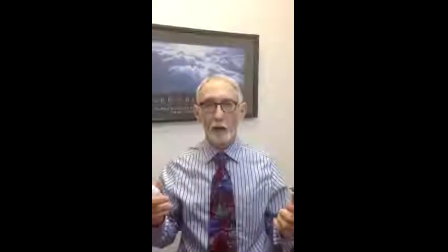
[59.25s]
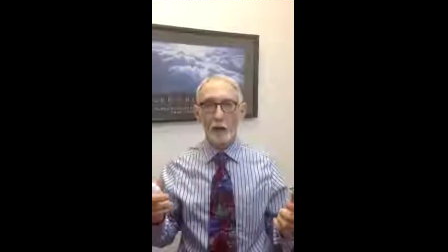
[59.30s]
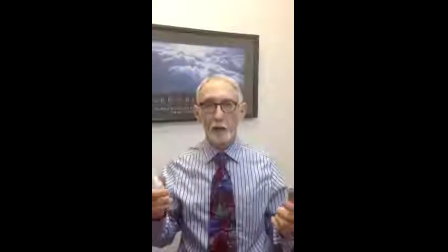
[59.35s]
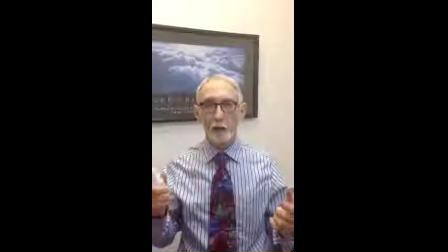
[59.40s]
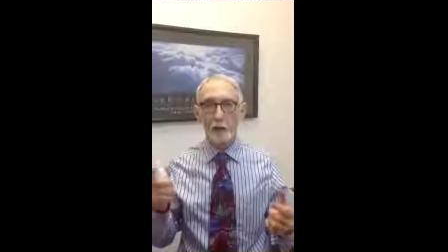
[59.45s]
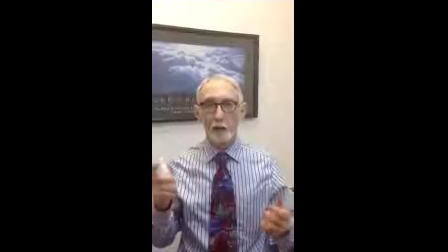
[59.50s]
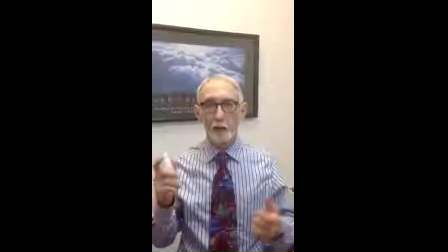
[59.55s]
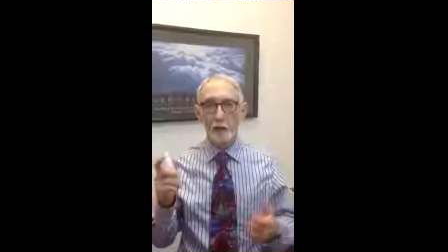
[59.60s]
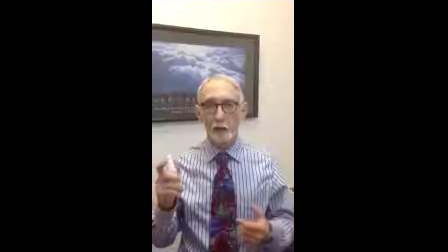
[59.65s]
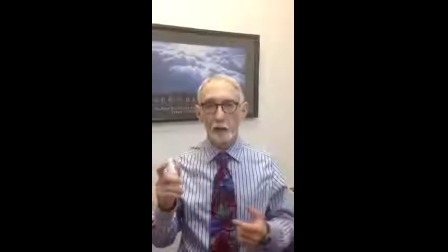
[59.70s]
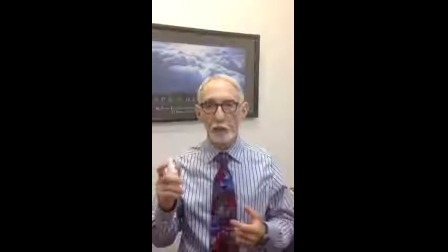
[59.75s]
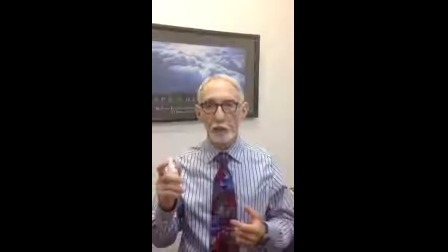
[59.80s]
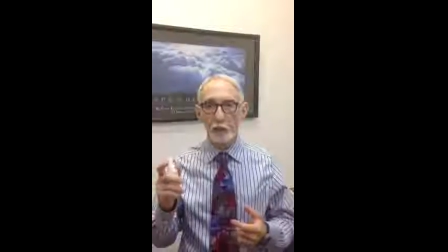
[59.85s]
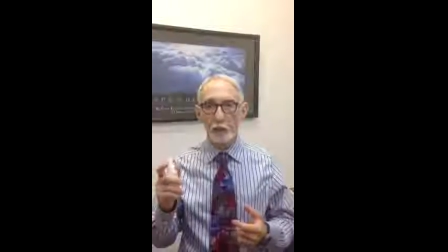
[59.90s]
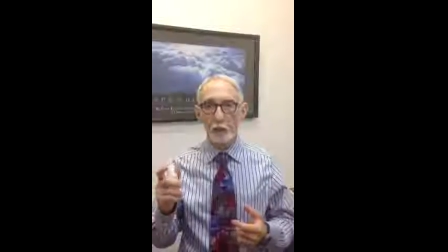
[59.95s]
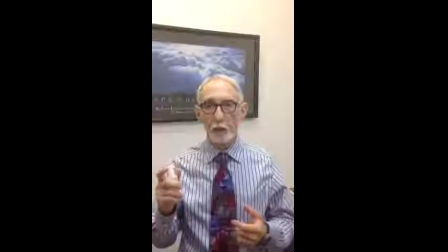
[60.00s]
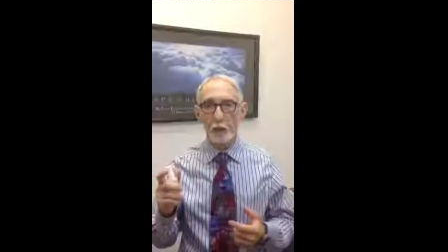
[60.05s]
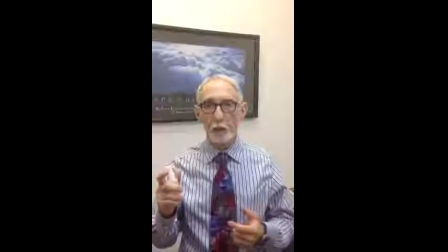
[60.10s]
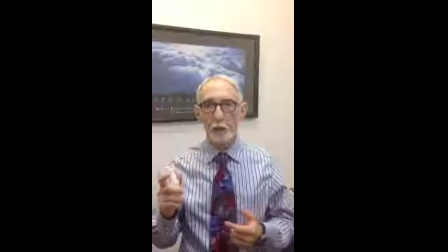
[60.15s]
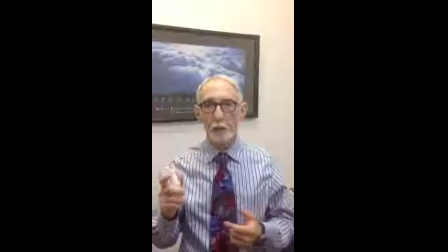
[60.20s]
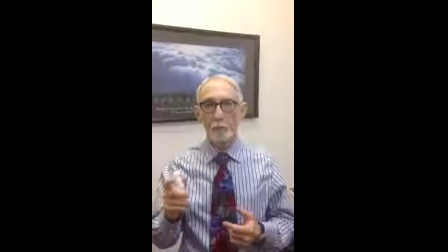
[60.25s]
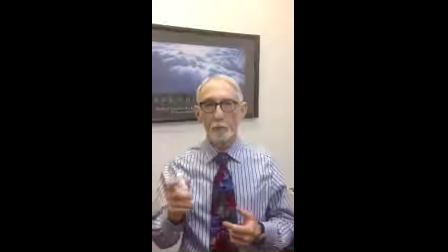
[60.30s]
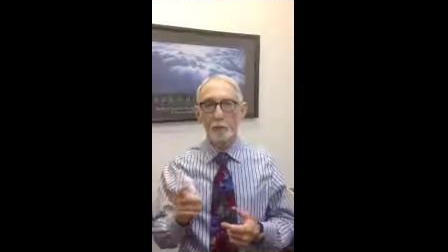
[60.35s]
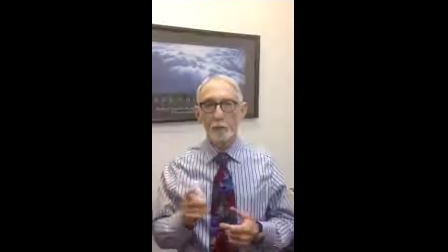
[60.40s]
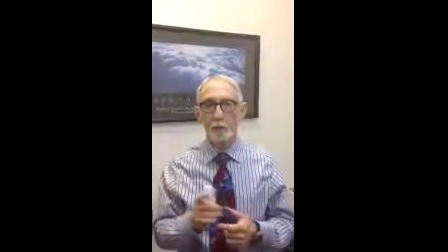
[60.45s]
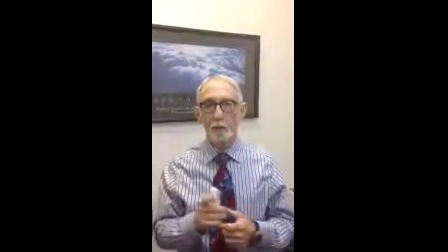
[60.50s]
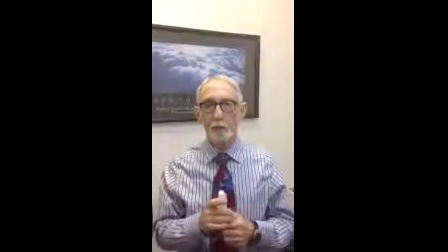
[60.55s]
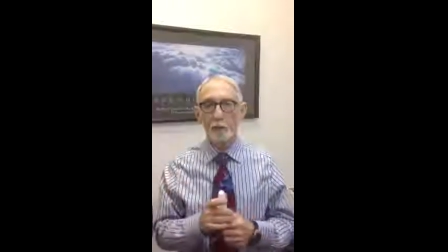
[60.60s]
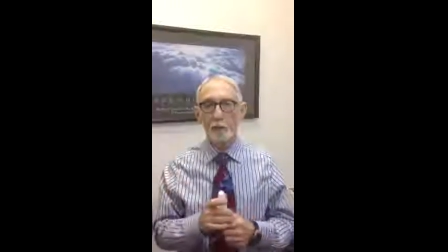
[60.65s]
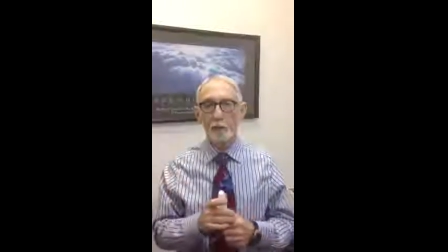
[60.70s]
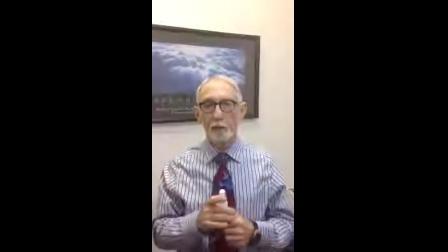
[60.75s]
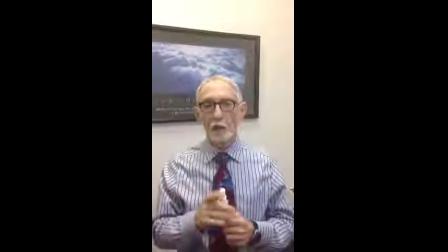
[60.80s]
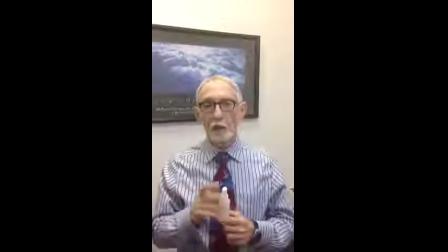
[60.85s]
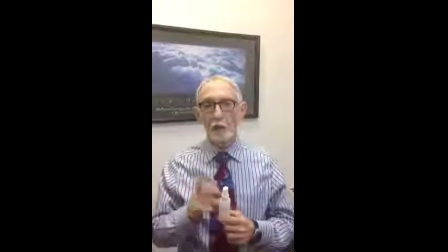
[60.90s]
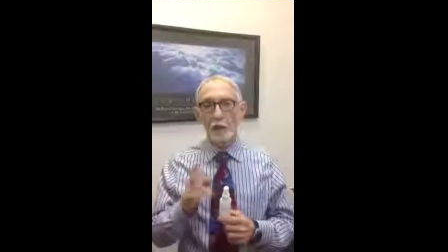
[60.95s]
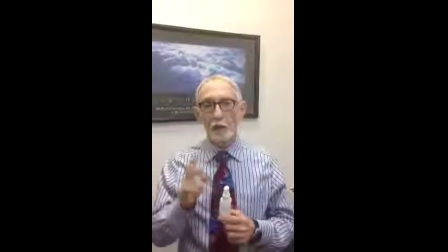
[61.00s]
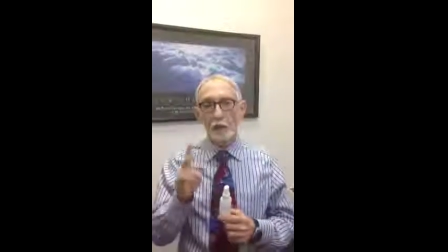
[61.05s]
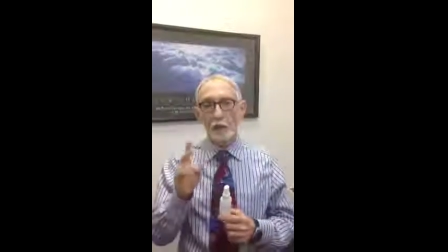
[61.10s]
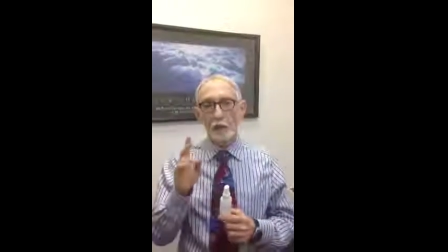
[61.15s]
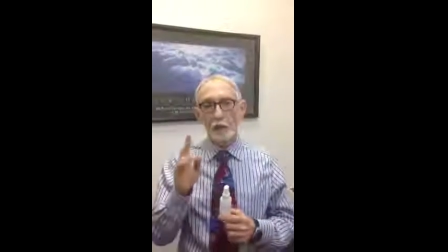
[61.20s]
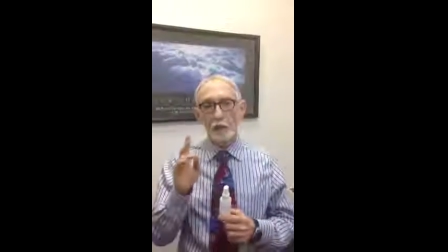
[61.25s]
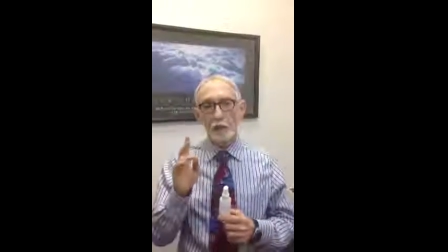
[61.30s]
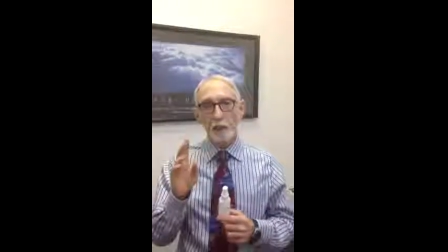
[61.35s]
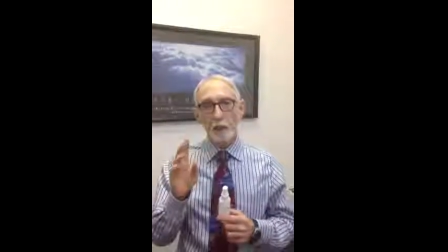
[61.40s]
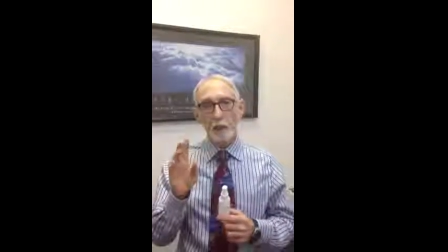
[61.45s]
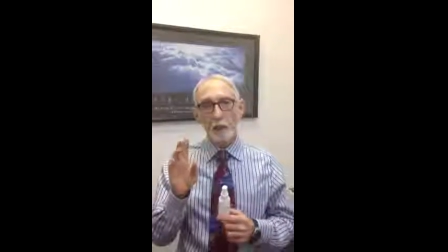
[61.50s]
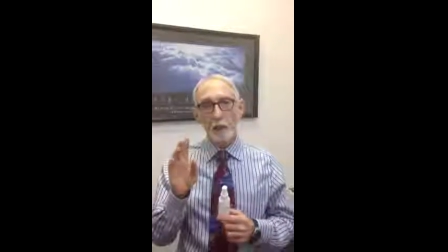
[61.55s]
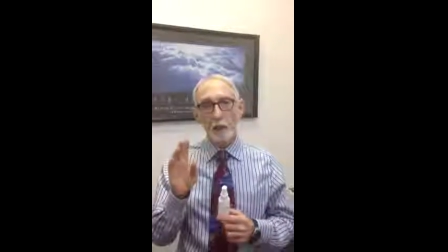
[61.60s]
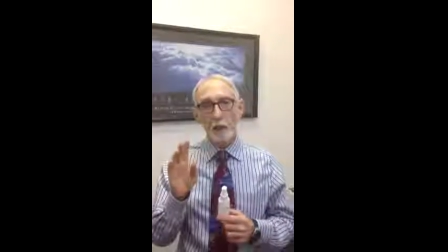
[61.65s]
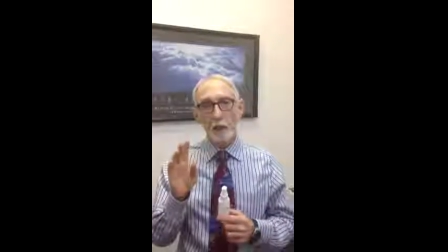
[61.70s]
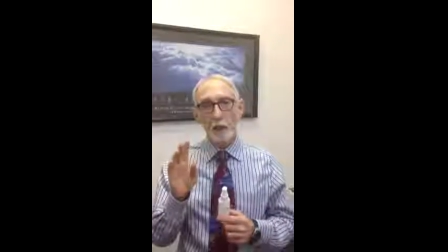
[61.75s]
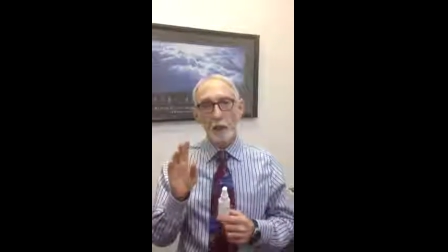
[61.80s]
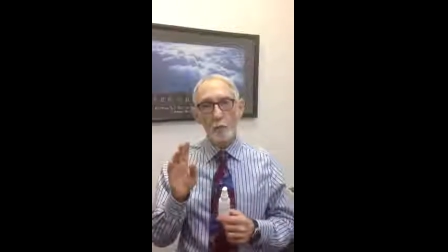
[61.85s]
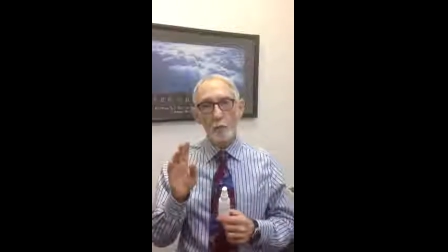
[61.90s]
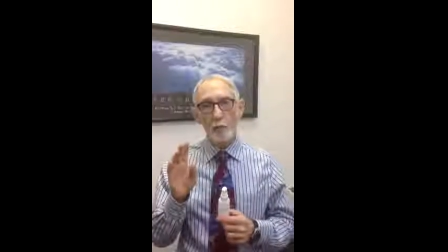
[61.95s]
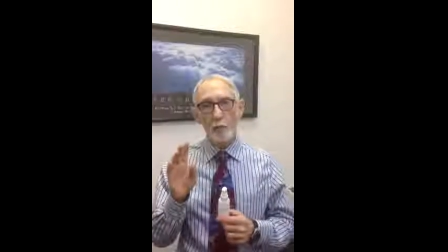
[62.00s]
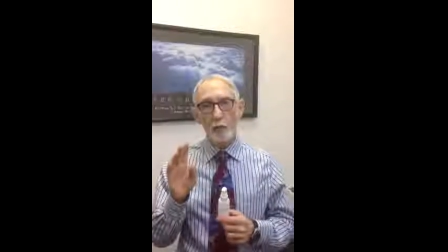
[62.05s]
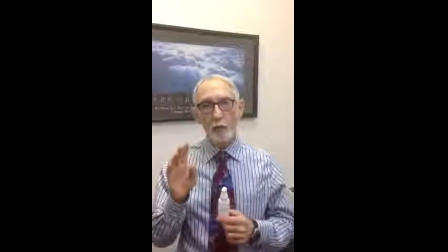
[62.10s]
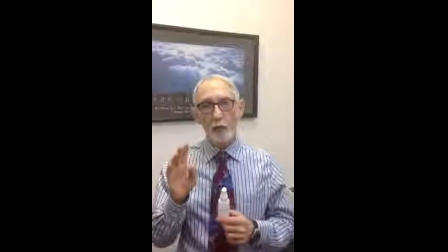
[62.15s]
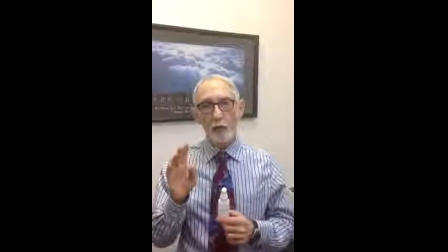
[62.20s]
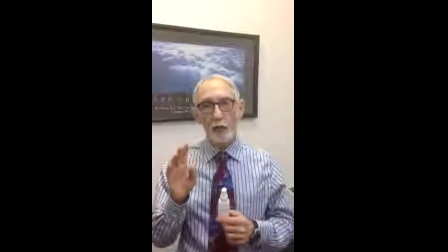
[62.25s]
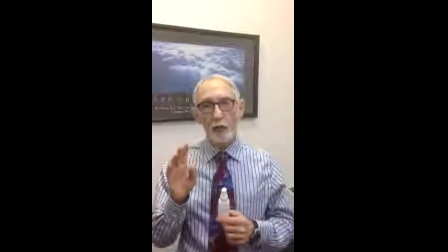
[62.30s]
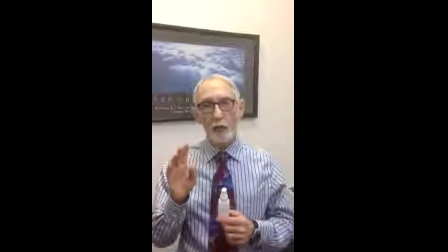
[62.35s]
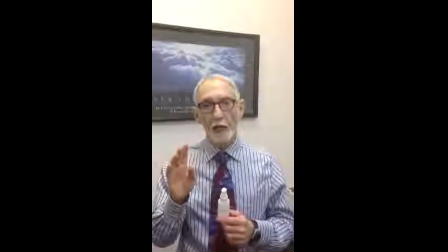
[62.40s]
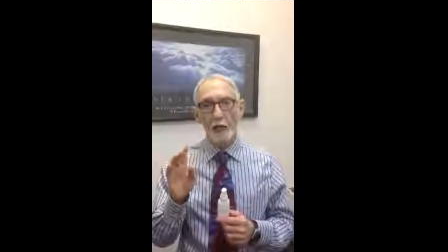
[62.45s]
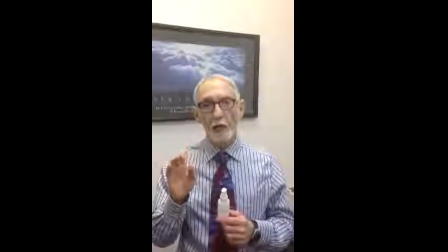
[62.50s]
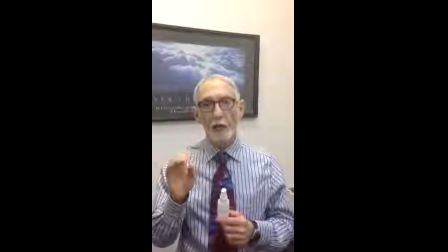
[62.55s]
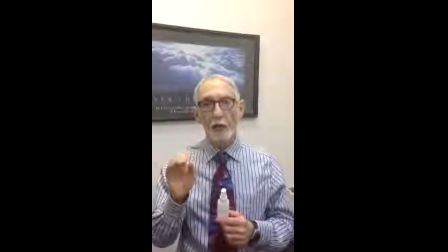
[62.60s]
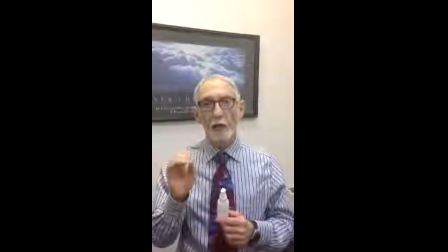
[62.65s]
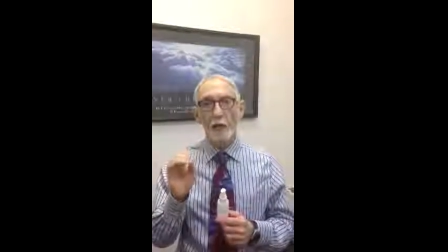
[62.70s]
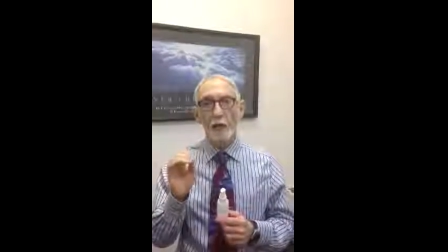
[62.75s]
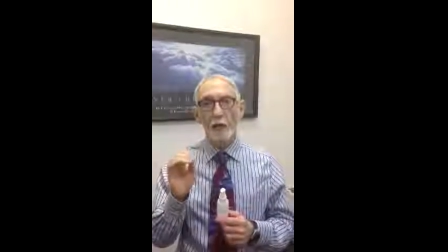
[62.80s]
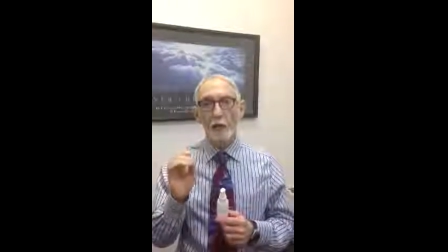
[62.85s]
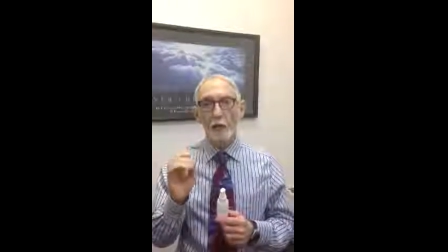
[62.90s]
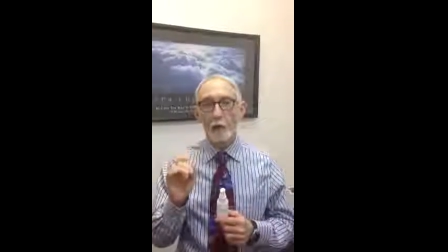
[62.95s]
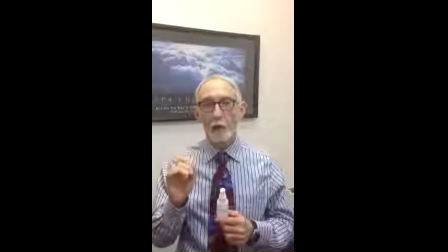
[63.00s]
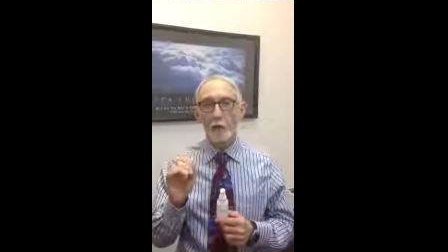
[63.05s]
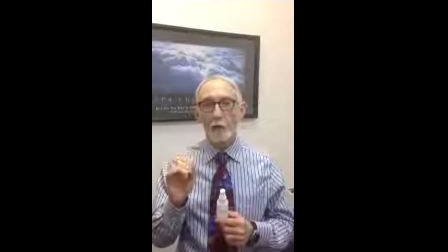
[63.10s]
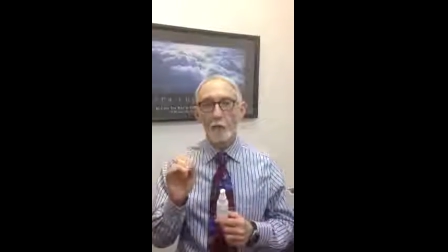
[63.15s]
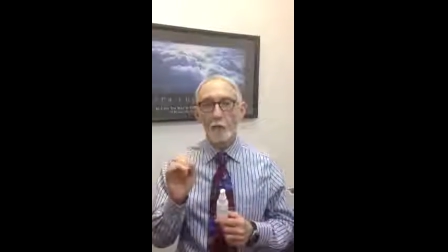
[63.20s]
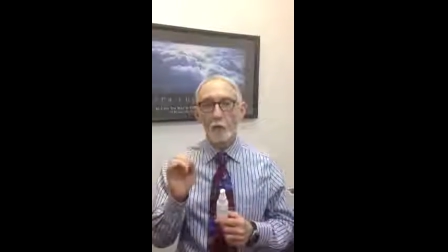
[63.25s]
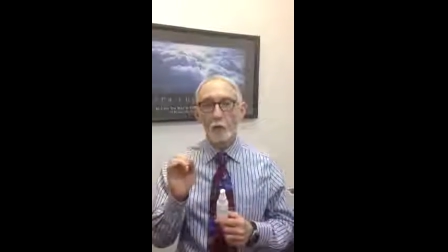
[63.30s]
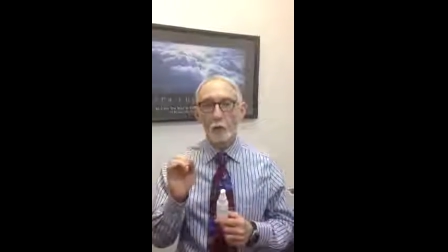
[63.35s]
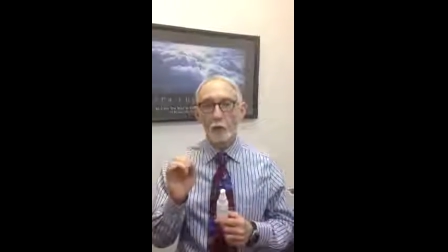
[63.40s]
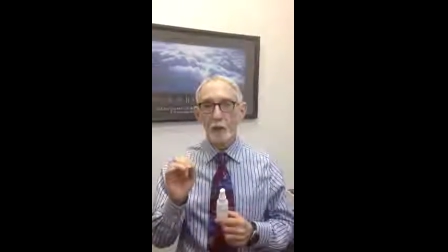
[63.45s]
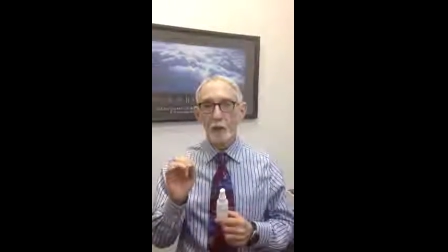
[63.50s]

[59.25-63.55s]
It's just 6 pumps, 6 times a day if you are